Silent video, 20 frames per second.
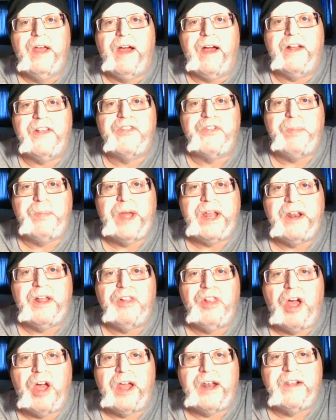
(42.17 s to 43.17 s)
I spent a
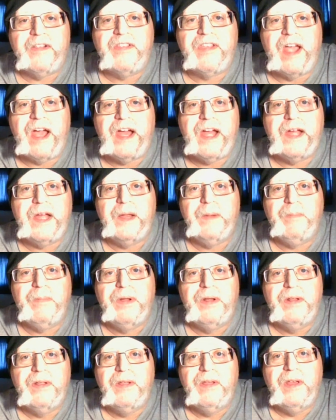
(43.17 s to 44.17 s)
lot of
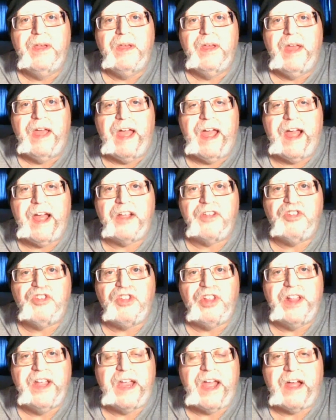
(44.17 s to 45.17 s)
time
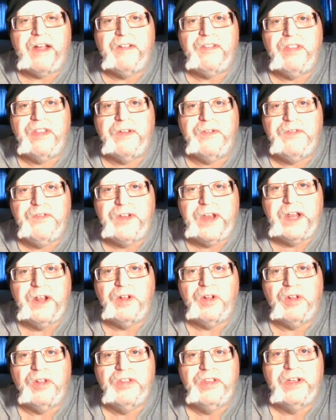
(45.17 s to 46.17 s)
actually out in the
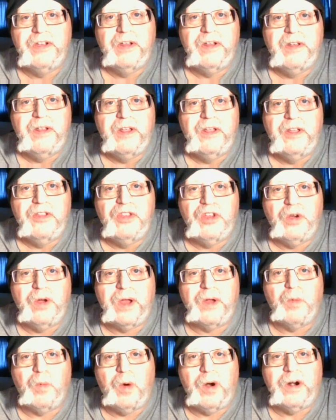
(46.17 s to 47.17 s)
field
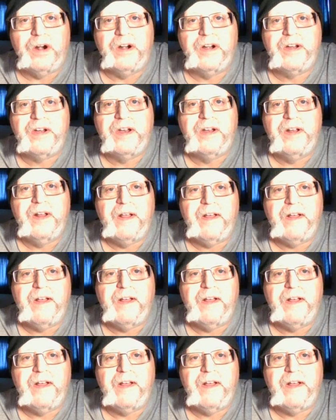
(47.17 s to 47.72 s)
doing work.